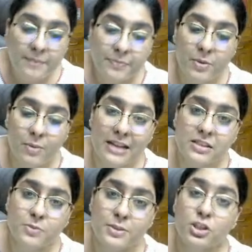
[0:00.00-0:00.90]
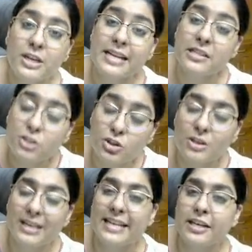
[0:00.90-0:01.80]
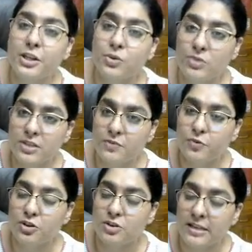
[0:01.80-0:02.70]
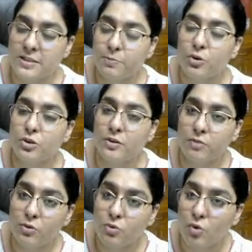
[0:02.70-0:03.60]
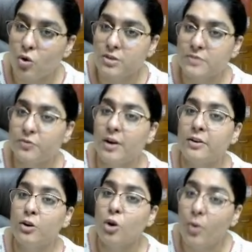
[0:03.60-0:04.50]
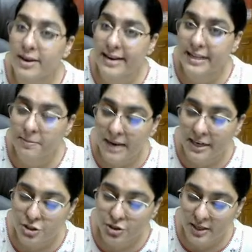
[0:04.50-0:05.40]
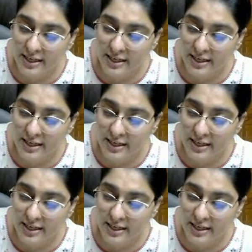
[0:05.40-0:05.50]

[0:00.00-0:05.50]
The ones which insulin uses for transport of glucose for lowering the blood sugar